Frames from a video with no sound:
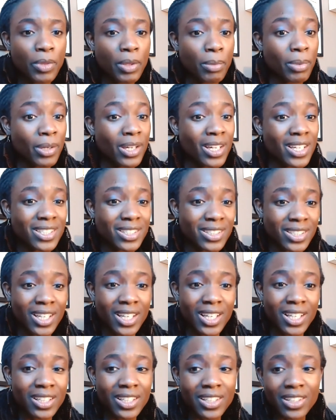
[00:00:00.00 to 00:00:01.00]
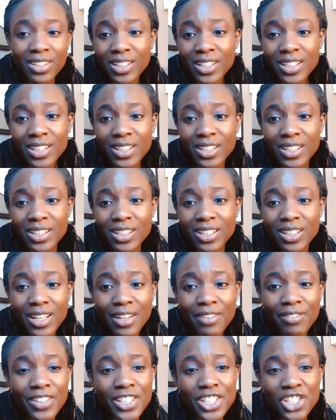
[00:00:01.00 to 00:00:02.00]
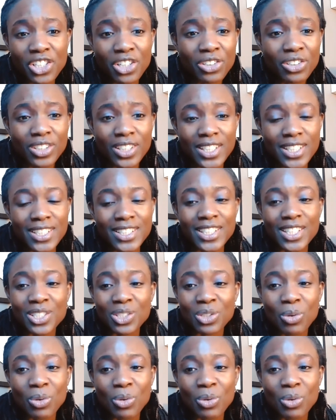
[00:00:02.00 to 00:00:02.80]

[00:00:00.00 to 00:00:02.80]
because literally every journalist is